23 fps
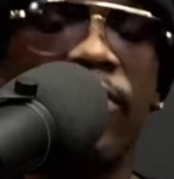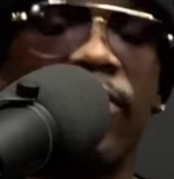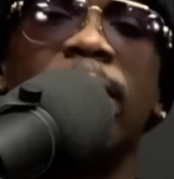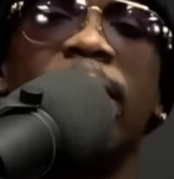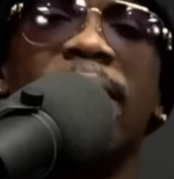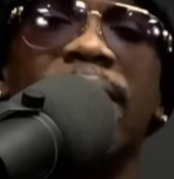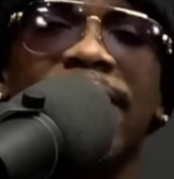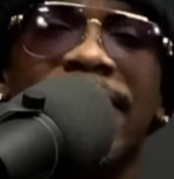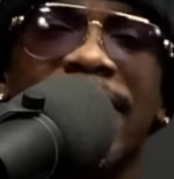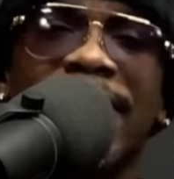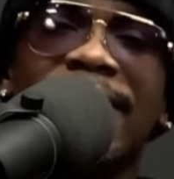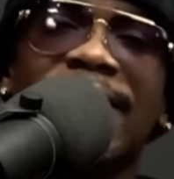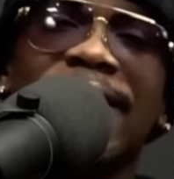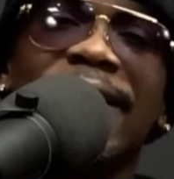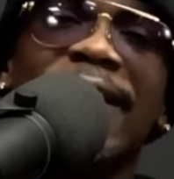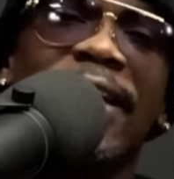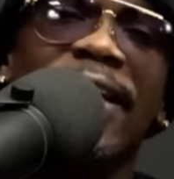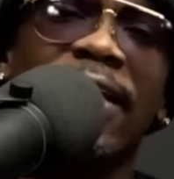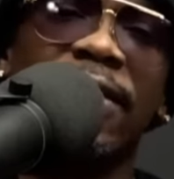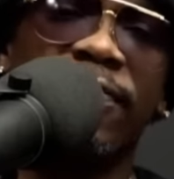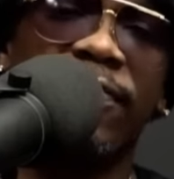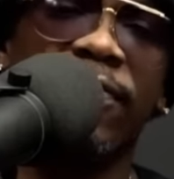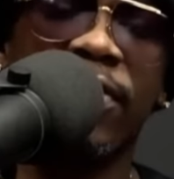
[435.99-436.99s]
But this
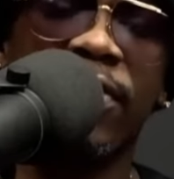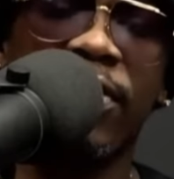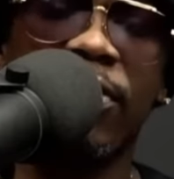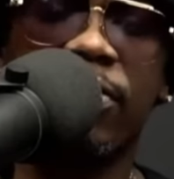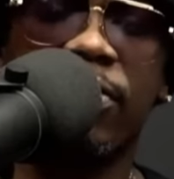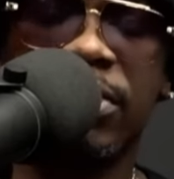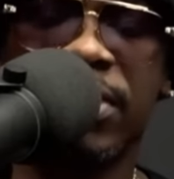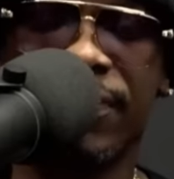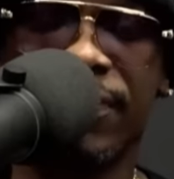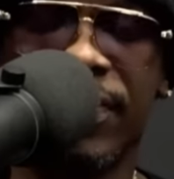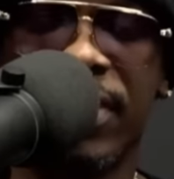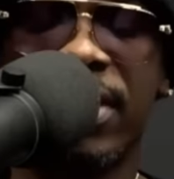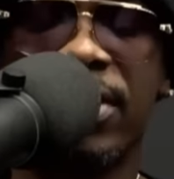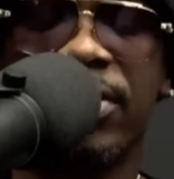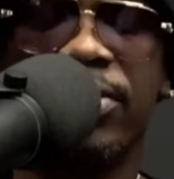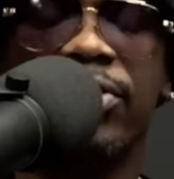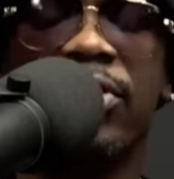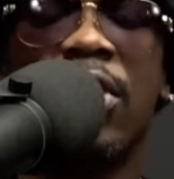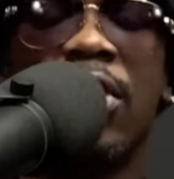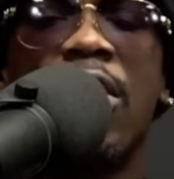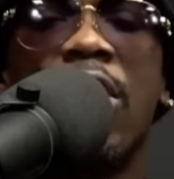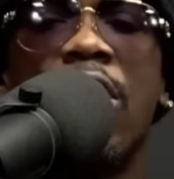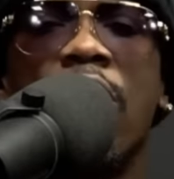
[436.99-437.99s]
is for those of us
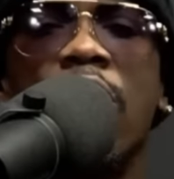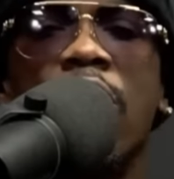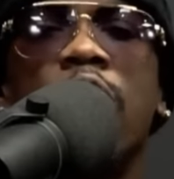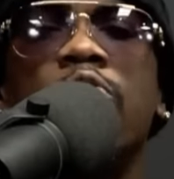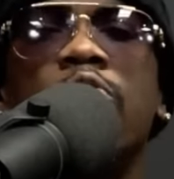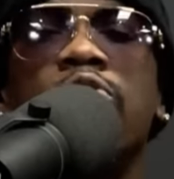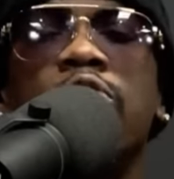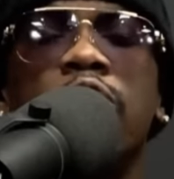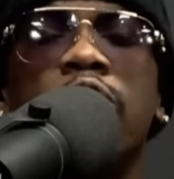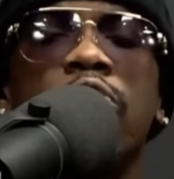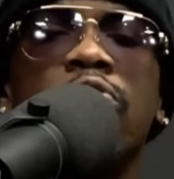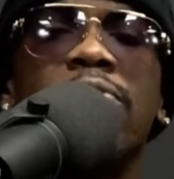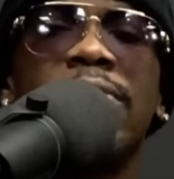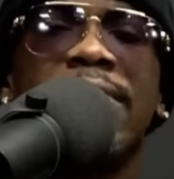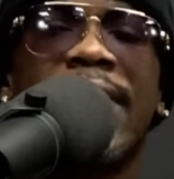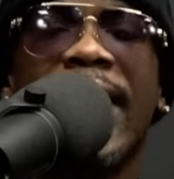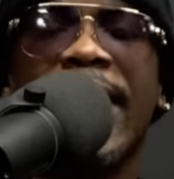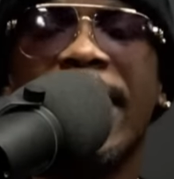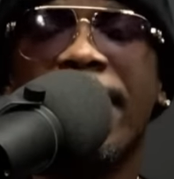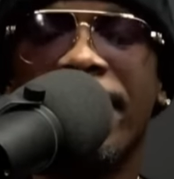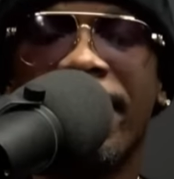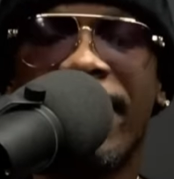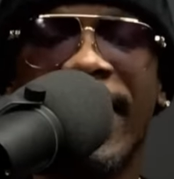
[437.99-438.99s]
who do
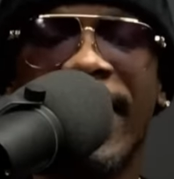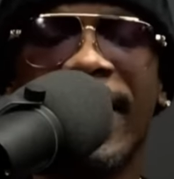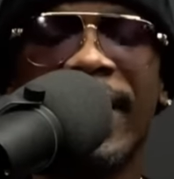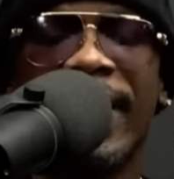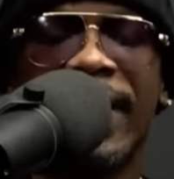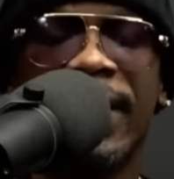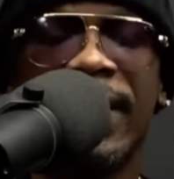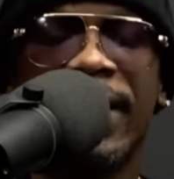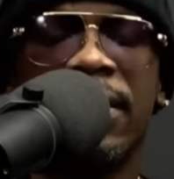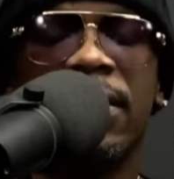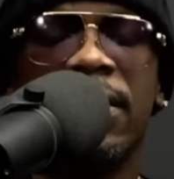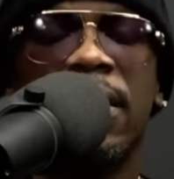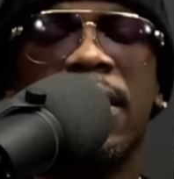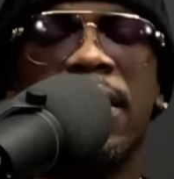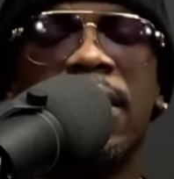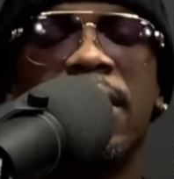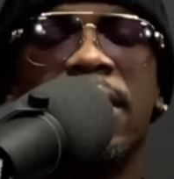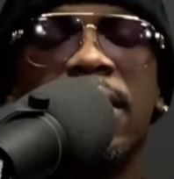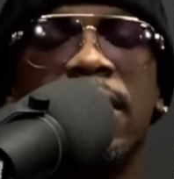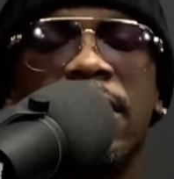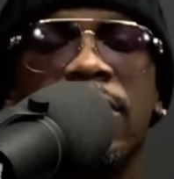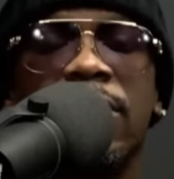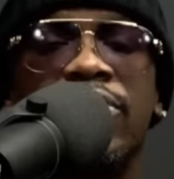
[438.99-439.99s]
not mind
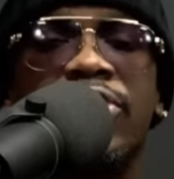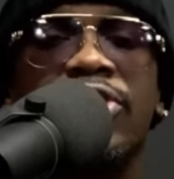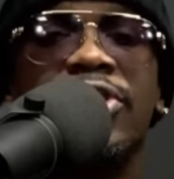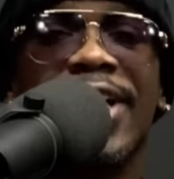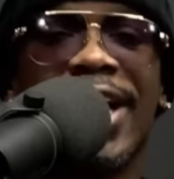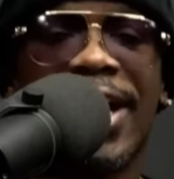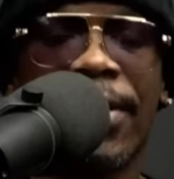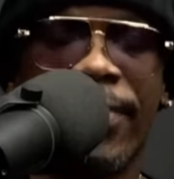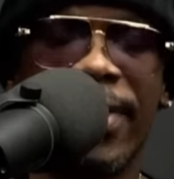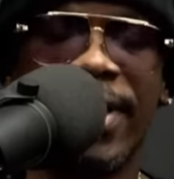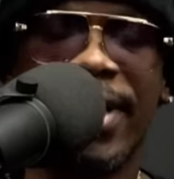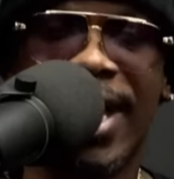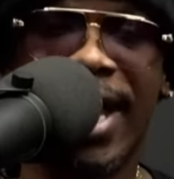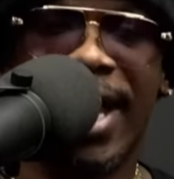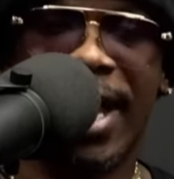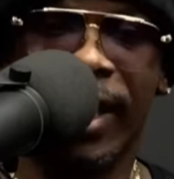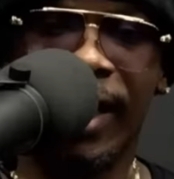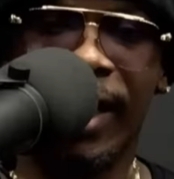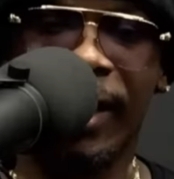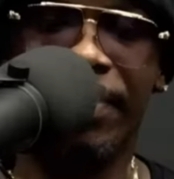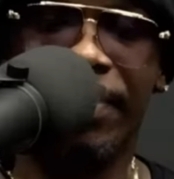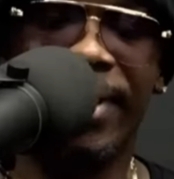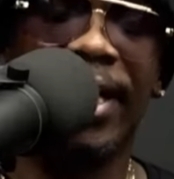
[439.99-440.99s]
sharing our
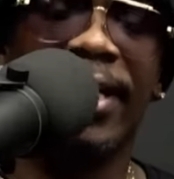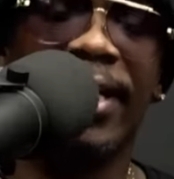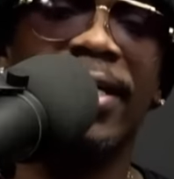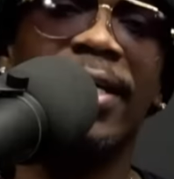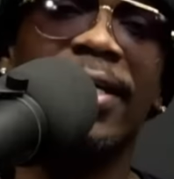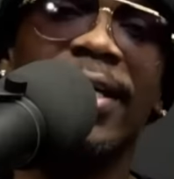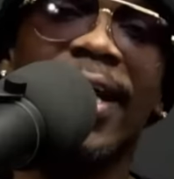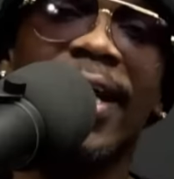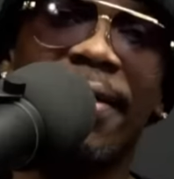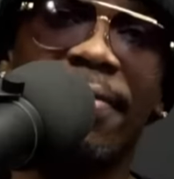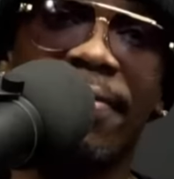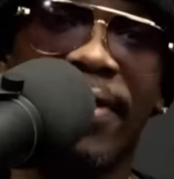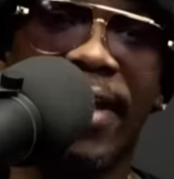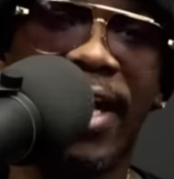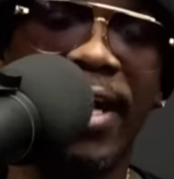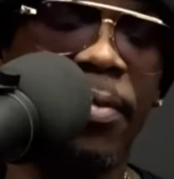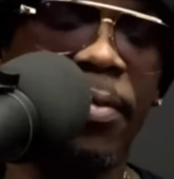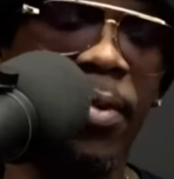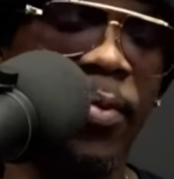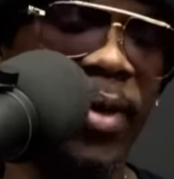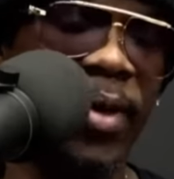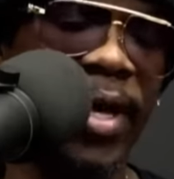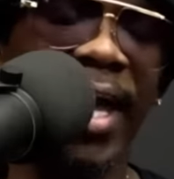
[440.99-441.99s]
opinion. And then
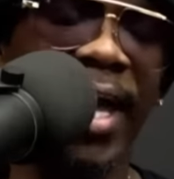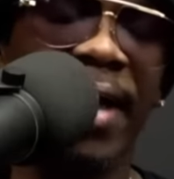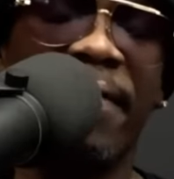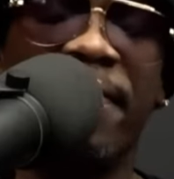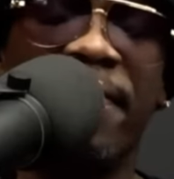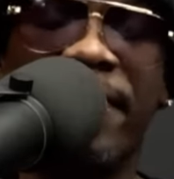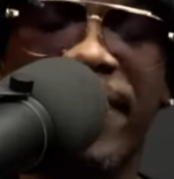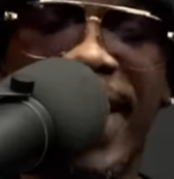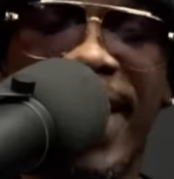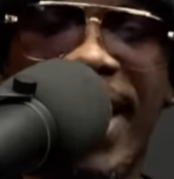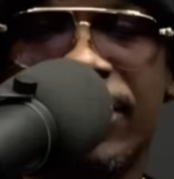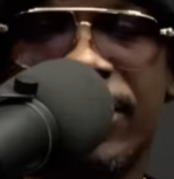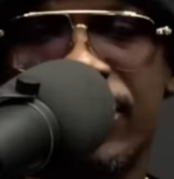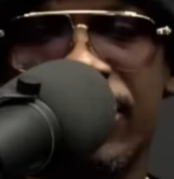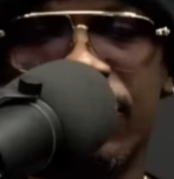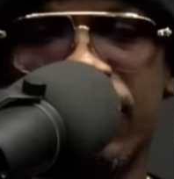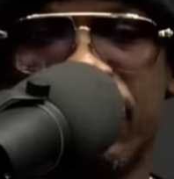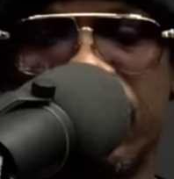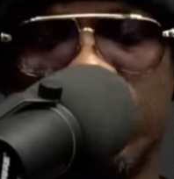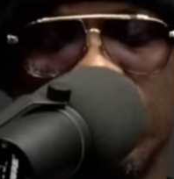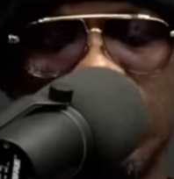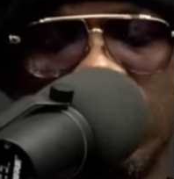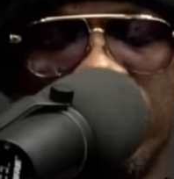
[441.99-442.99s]
when we have facts and
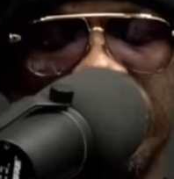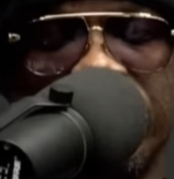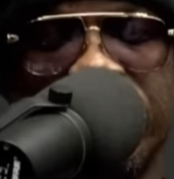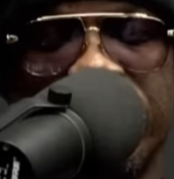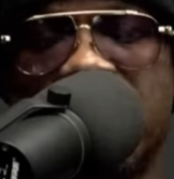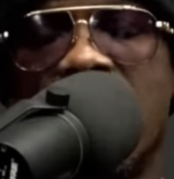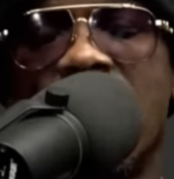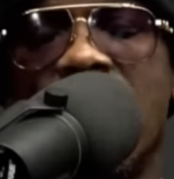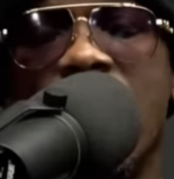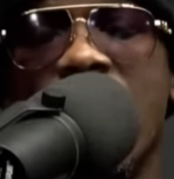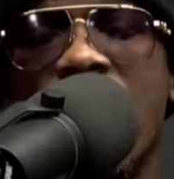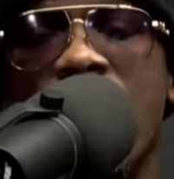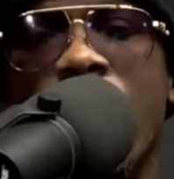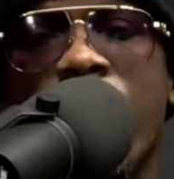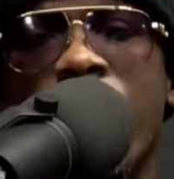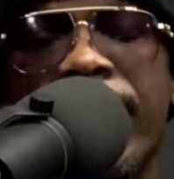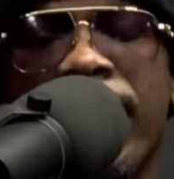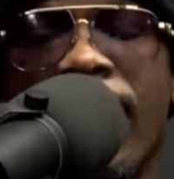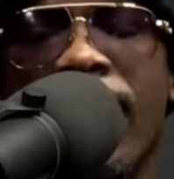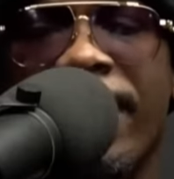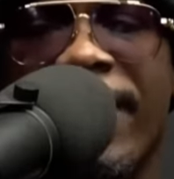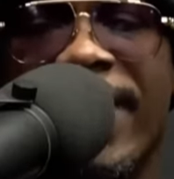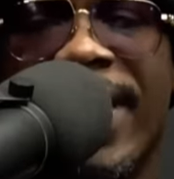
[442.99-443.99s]
truths, we
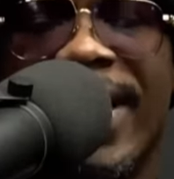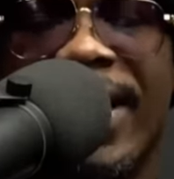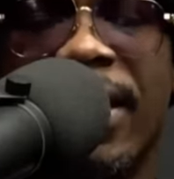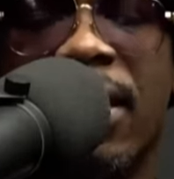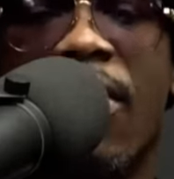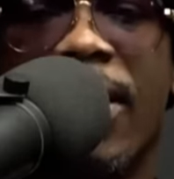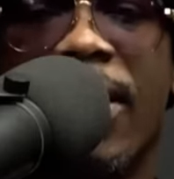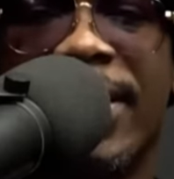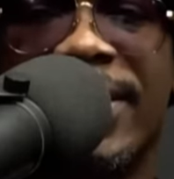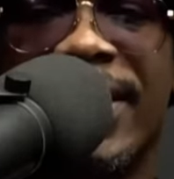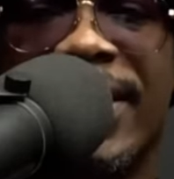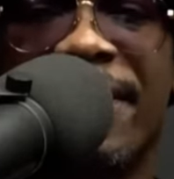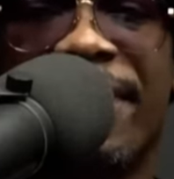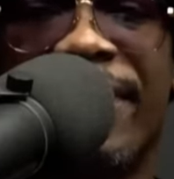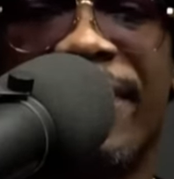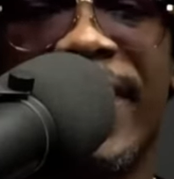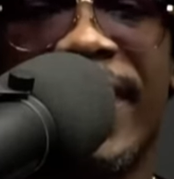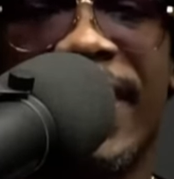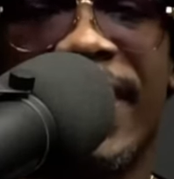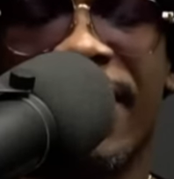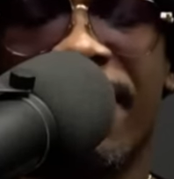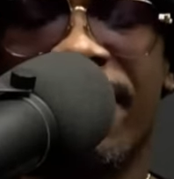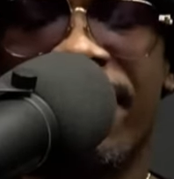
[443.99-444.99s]
don't mind calling a
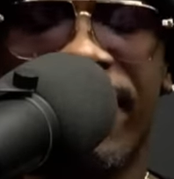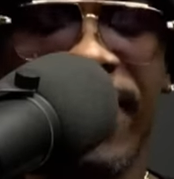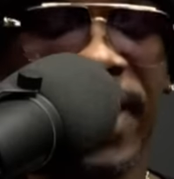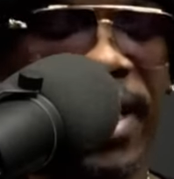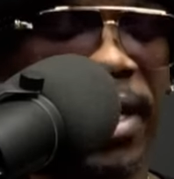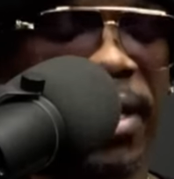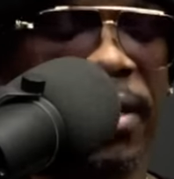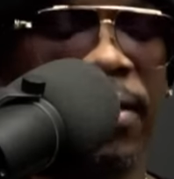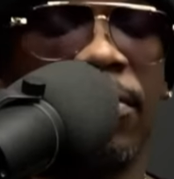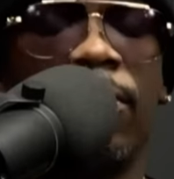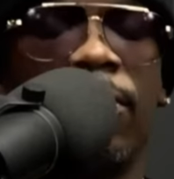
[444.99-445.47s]
thing a thing.